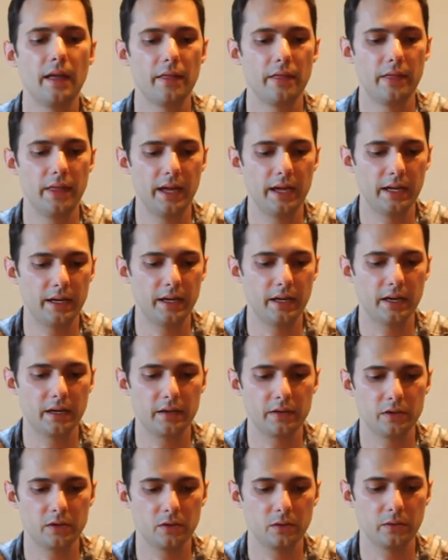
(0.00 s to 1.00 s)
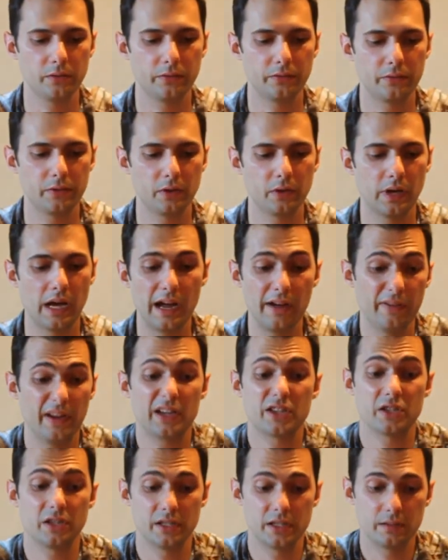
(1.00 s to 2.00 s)
That you'll feel. I've
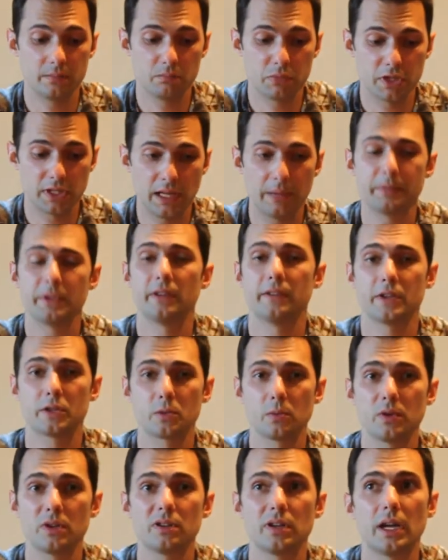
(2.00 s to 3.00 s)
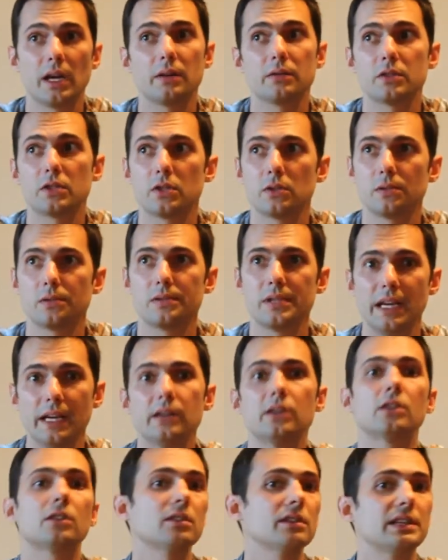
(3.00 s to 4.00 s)
actually slept in this one down to
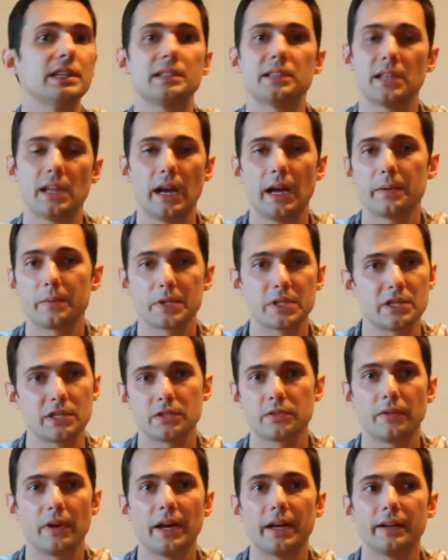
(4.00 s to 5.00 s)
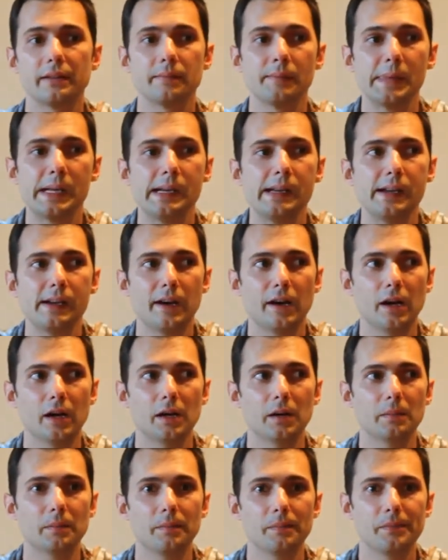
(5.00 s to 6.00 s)
10 degrees and I was just fine.
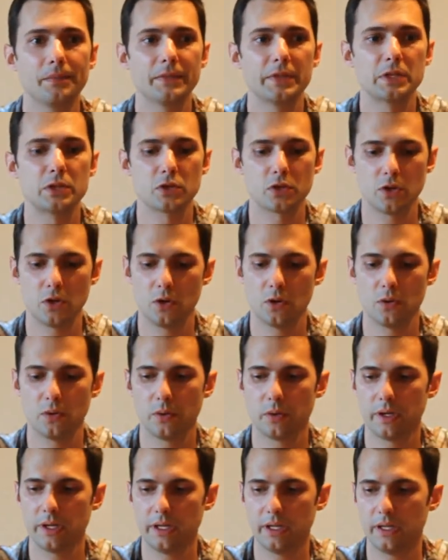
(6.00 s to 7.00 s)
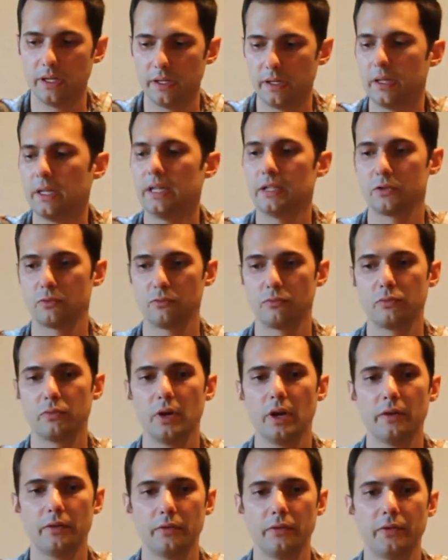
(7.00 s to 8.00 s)
So it's
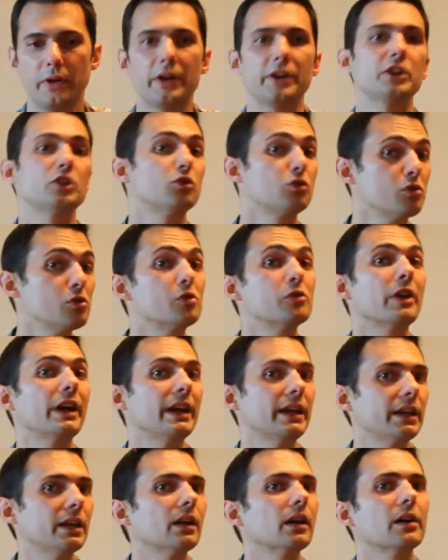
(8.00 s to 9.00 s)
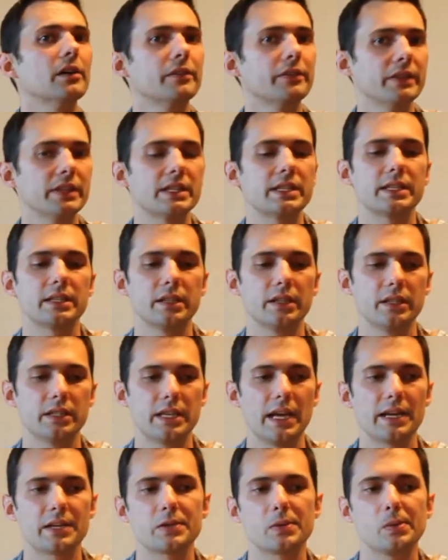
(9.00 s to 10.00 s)
a very true rating of
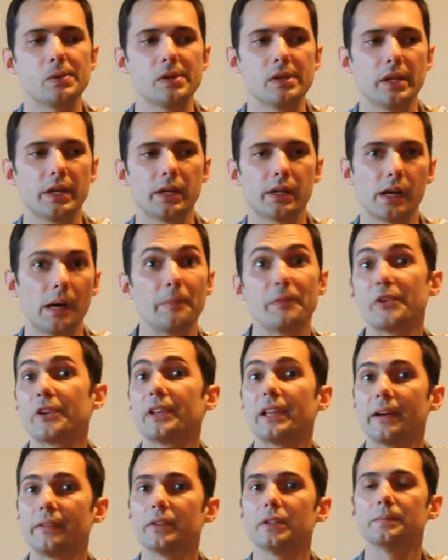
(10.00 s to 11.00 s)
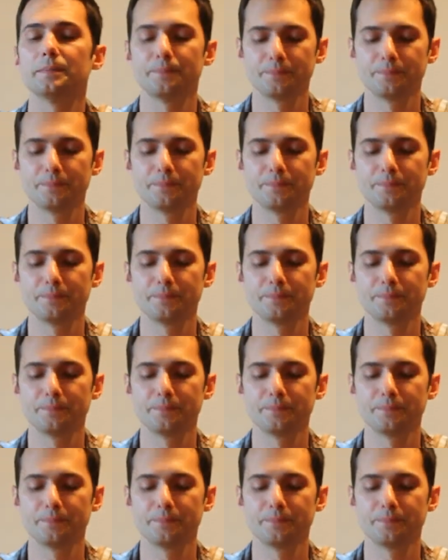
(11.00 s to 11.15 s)
its actual comfort level.